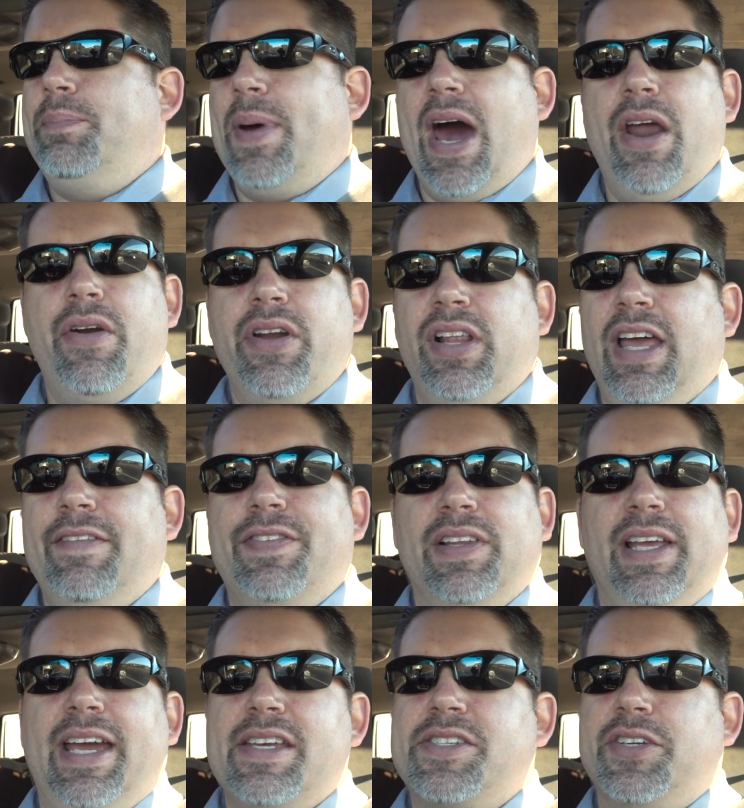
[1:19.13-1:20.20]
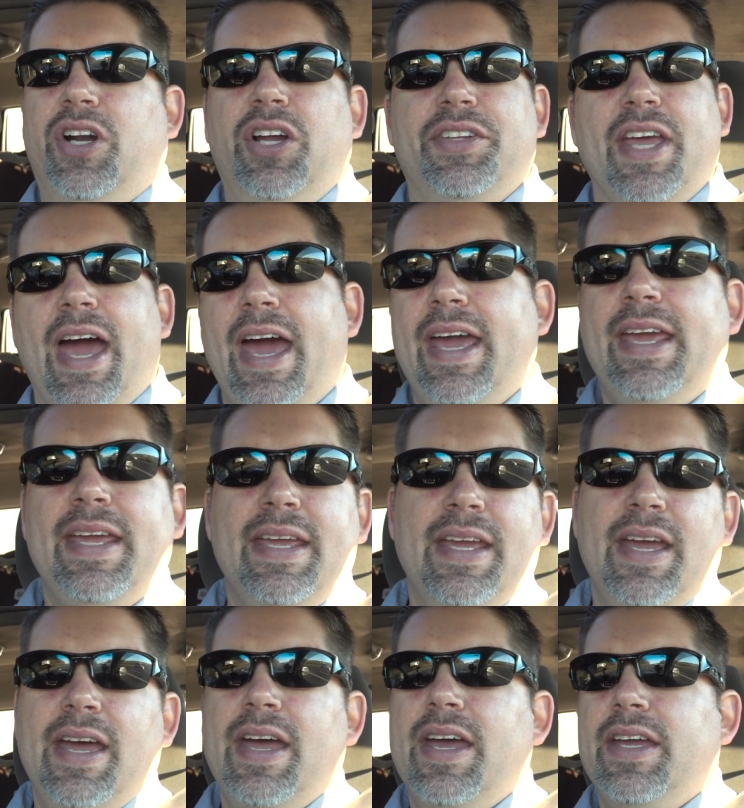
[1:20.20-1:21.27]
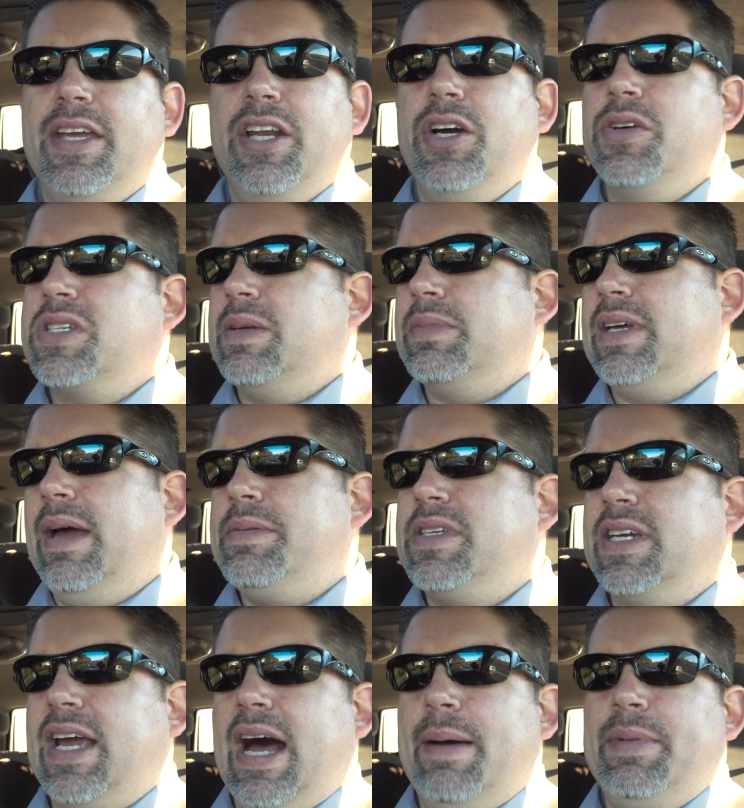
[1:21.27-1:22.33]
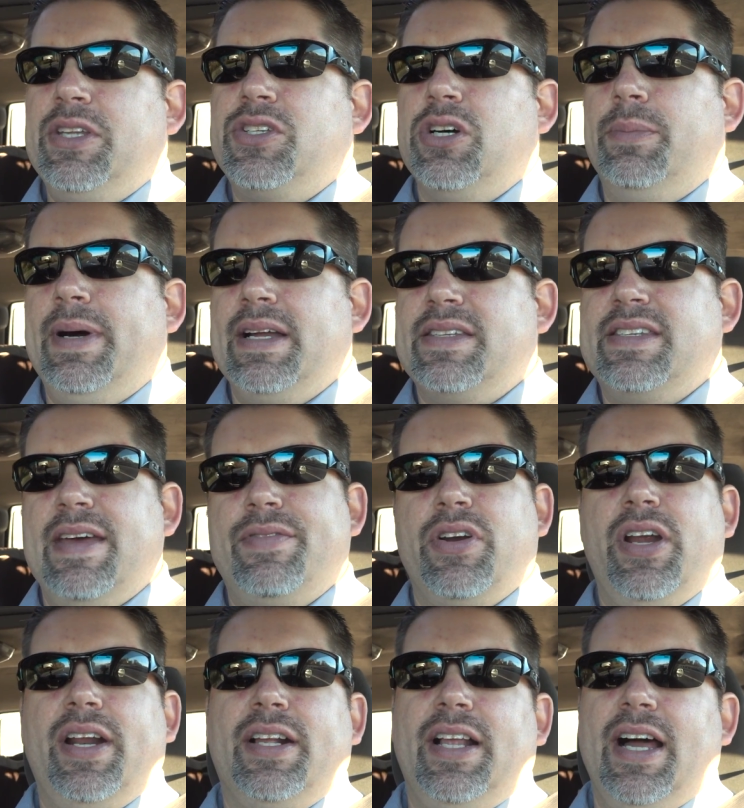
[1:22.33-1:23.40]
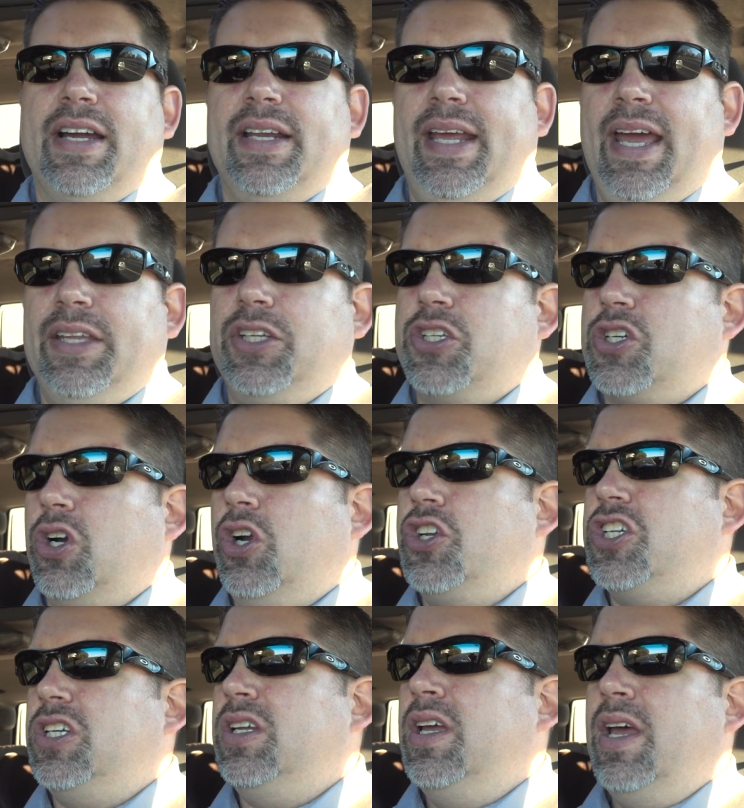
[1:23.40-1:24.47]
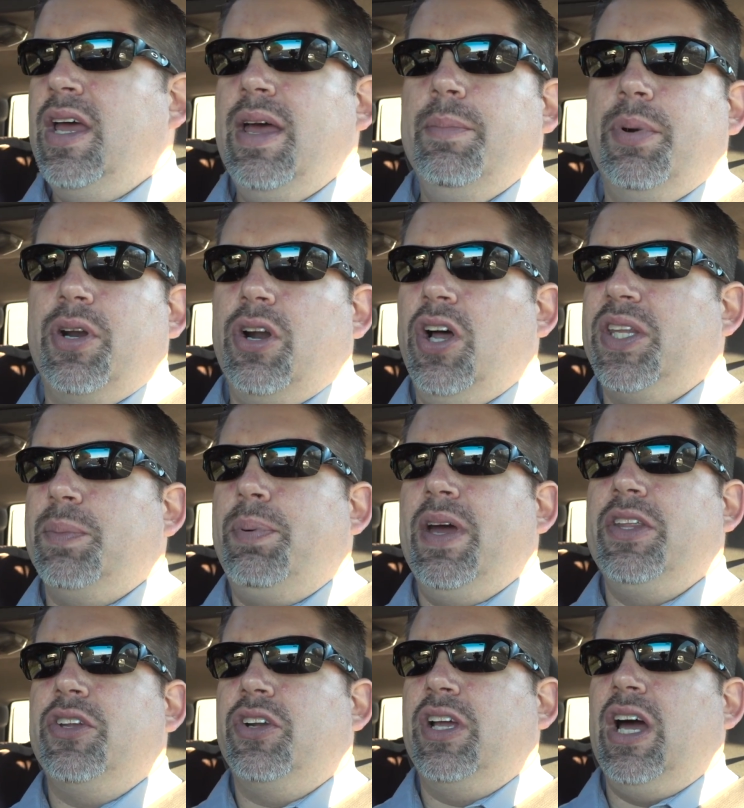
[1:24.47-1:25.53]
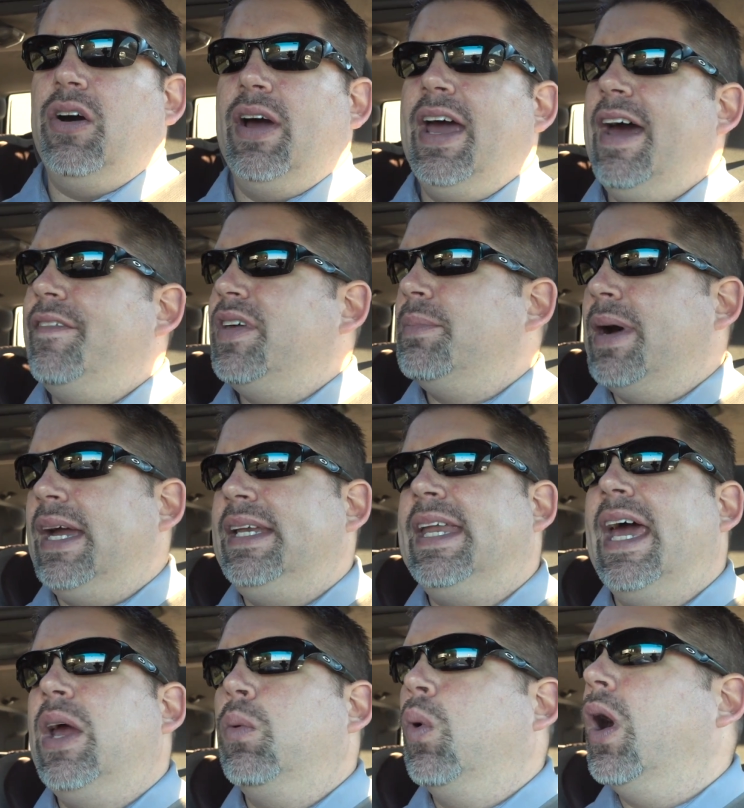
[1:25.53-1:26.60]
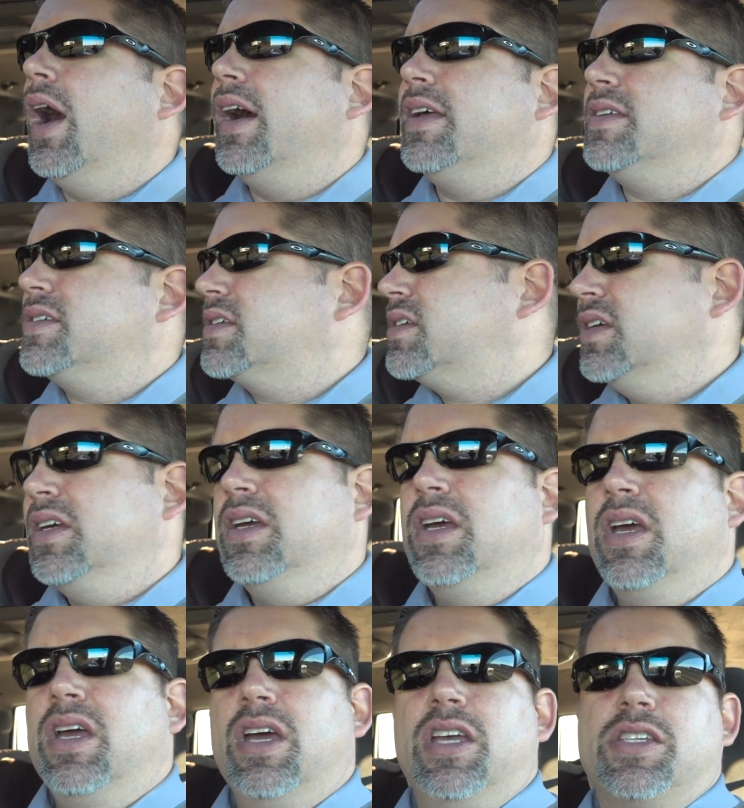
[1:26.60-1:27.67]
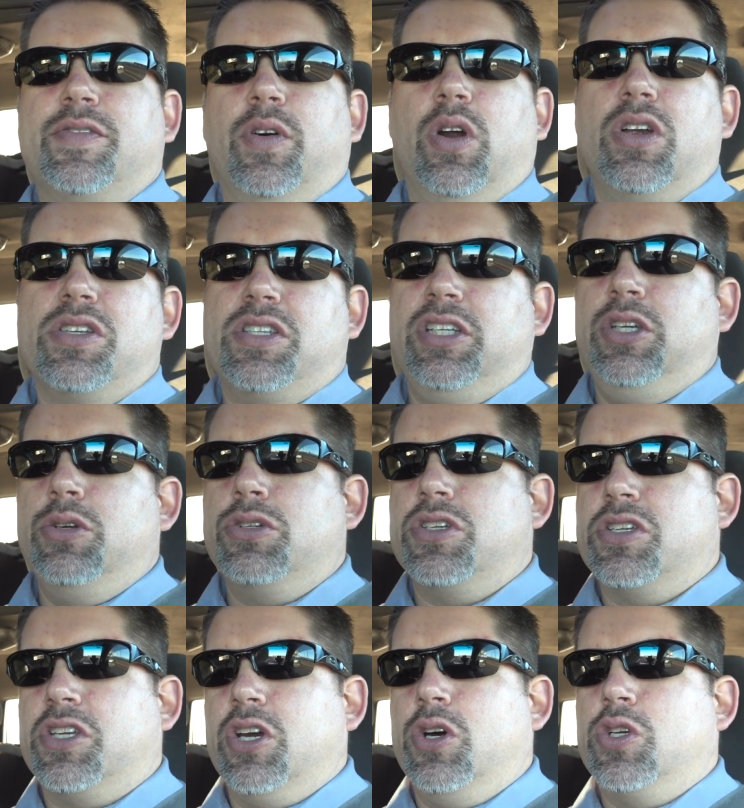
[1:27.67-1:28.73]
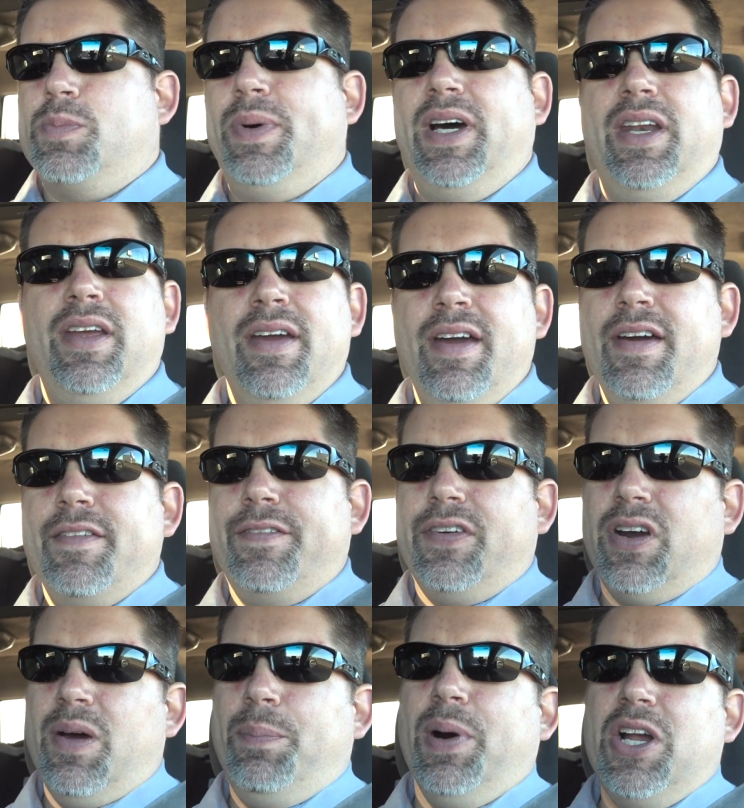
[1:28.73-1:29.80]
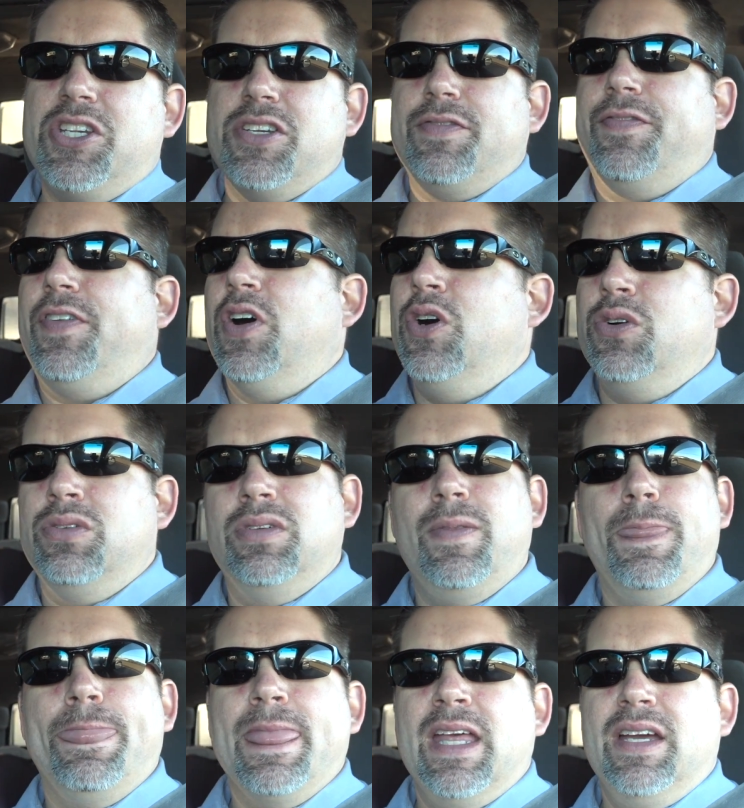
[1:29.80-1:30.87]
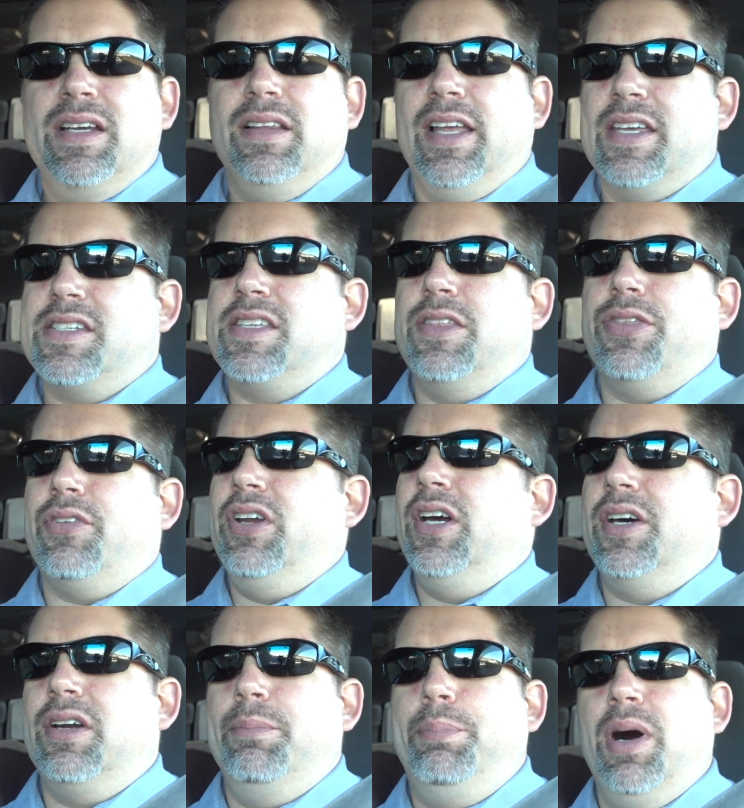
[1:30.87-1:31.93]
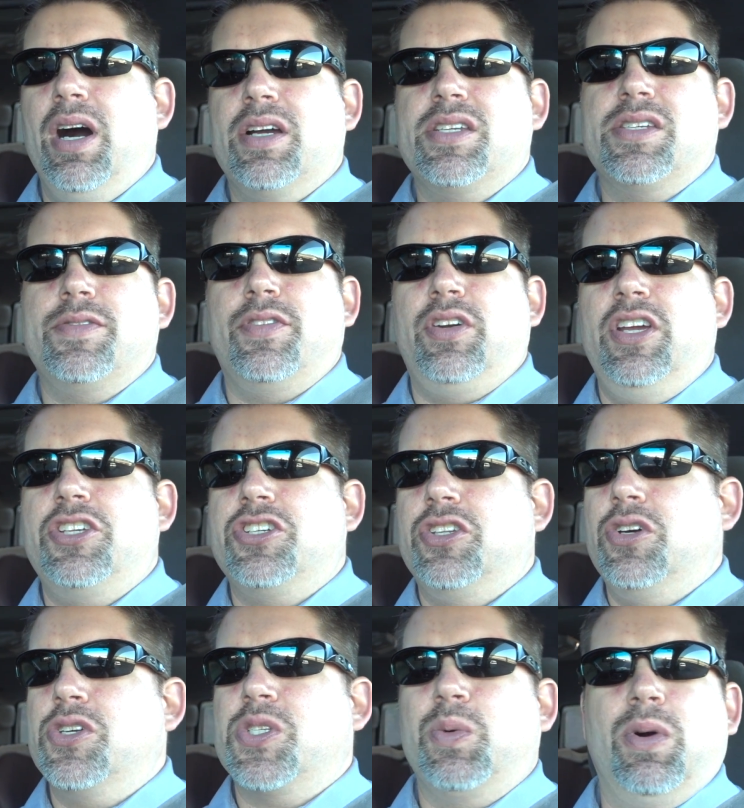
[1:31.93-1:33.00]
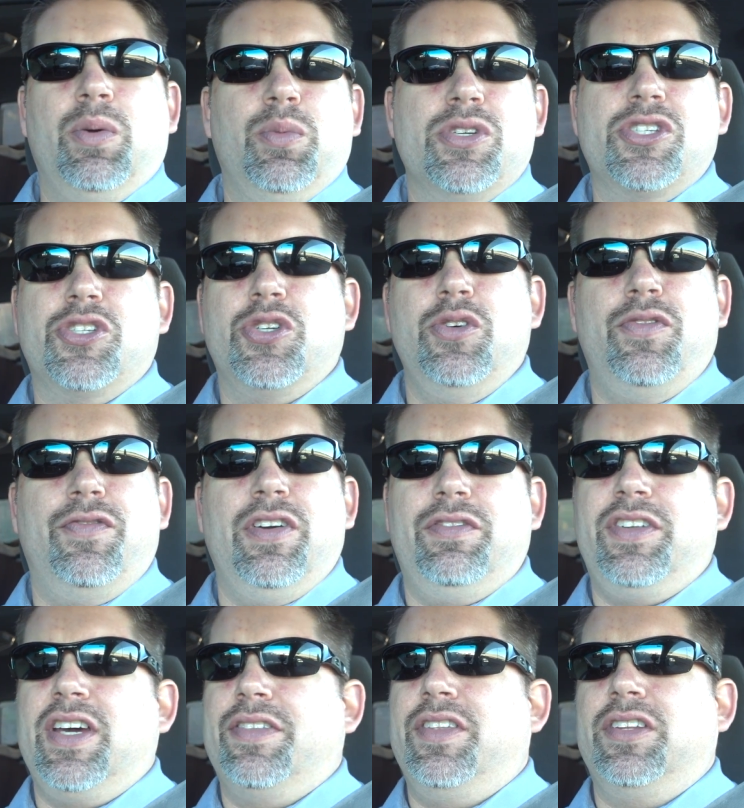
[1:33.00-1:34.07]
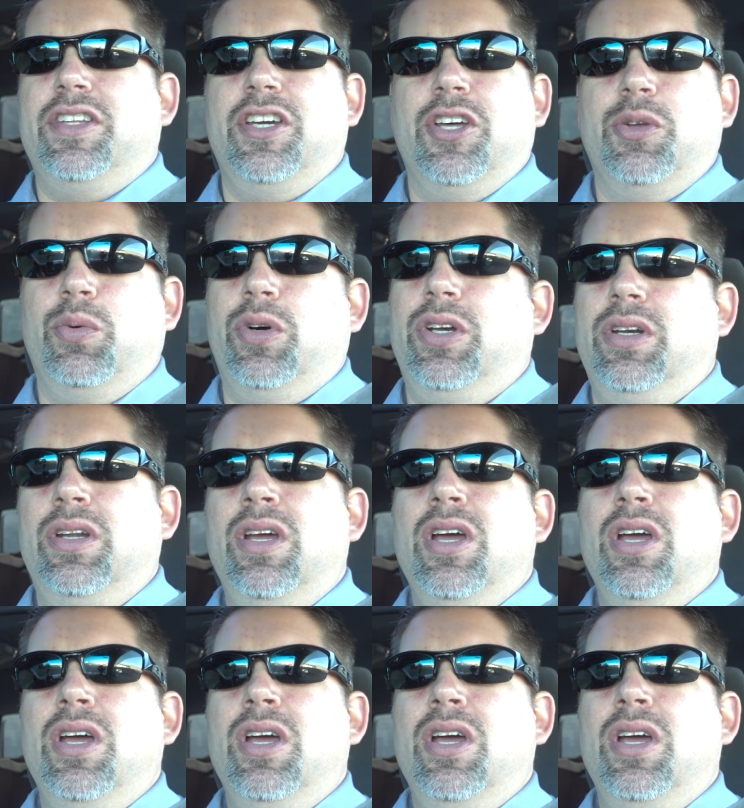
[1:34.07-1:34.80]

battery life, it lasted all day. Sometimes it got me till about 7 or 8 o'clock and I had to charge it, but it all depended on how heavy my day was as far as the usage goes. But for a budget phone, less than $300 for each of those. The one was $250, I think the other one